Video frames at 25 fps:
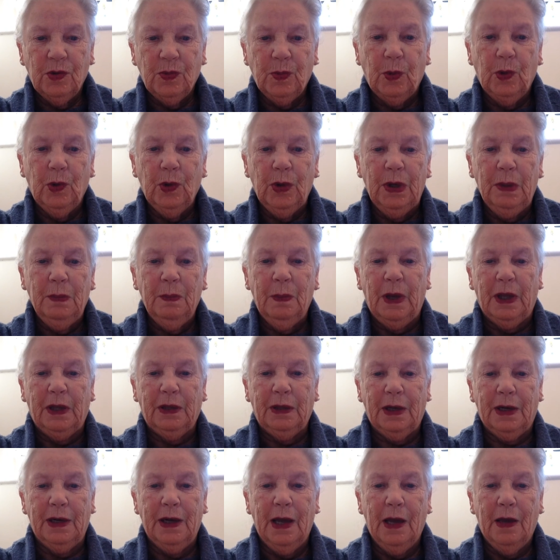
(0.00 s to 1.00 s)
born in
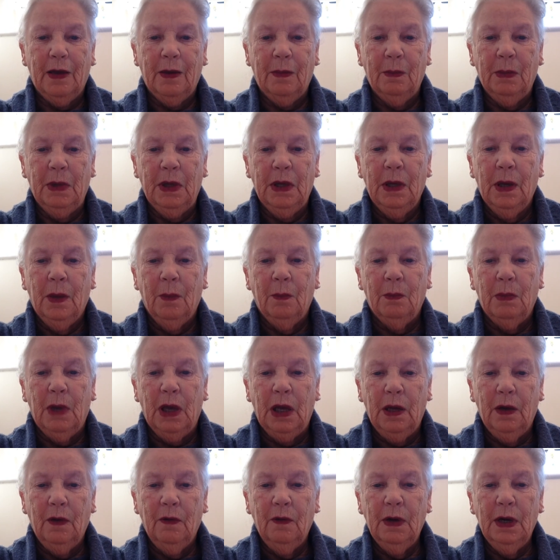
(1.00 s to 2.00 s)
Bethlehem,
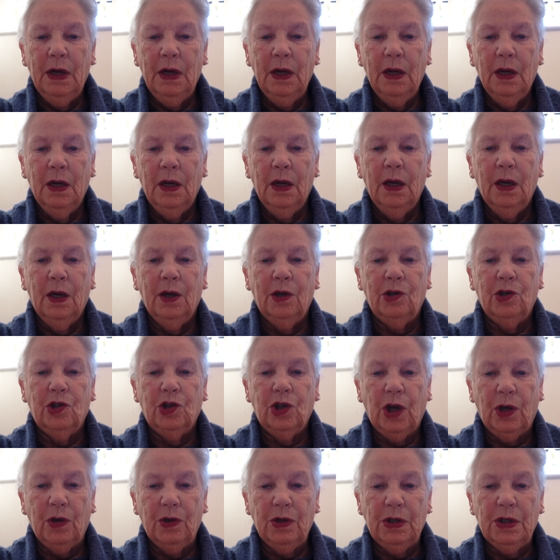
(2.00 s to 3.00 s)
Mary and
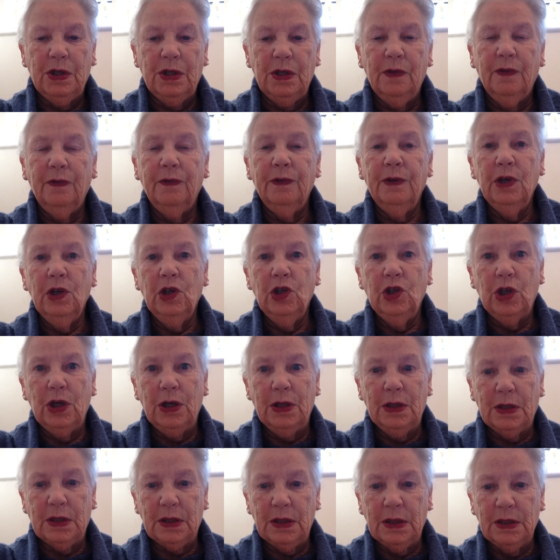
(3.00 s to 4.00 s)
Joseph and
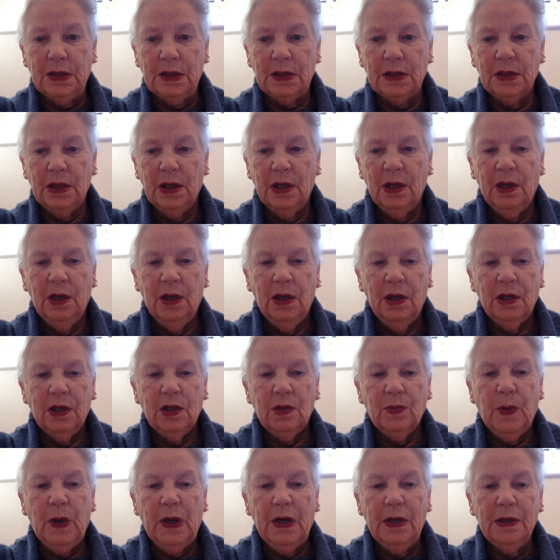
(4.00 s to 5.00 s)
Jesus
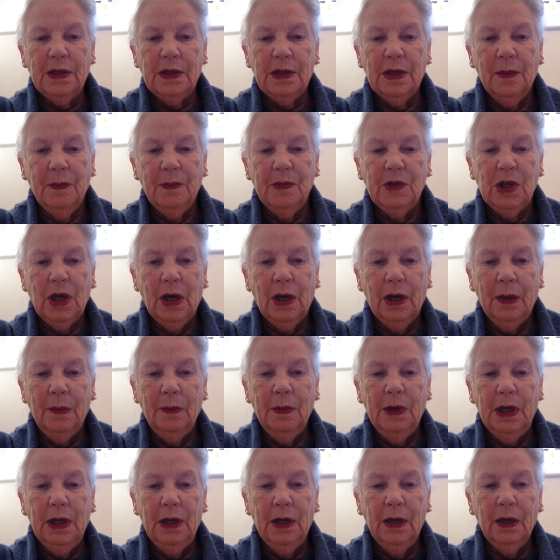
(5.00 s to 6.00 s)
spent some time
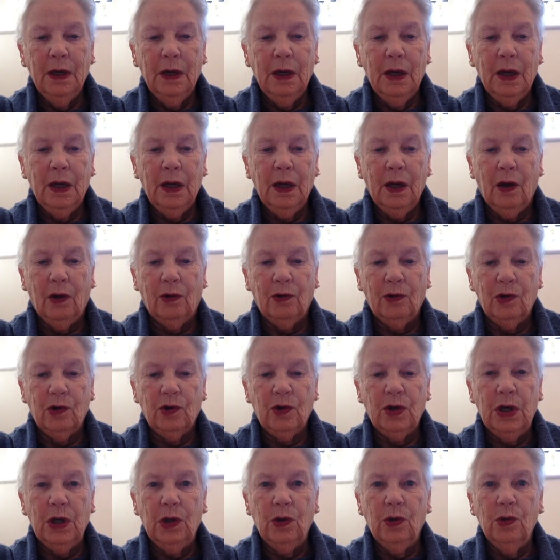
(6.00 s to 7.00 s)
in a
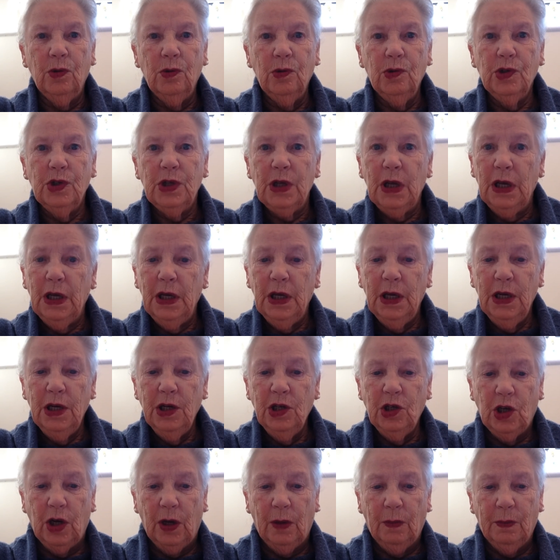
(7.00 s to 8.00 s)
country called
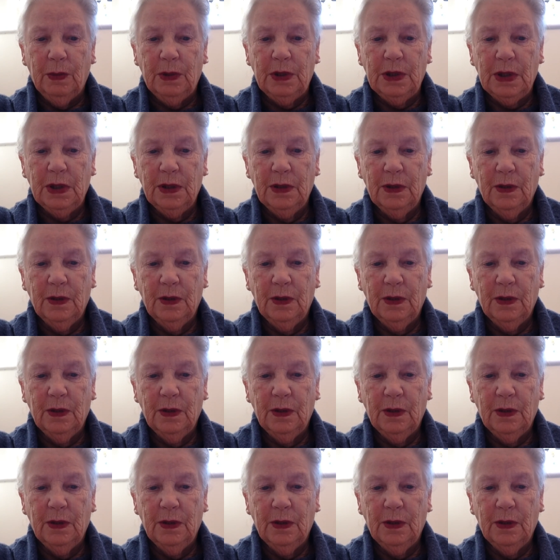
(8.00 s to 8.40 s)
Egypt,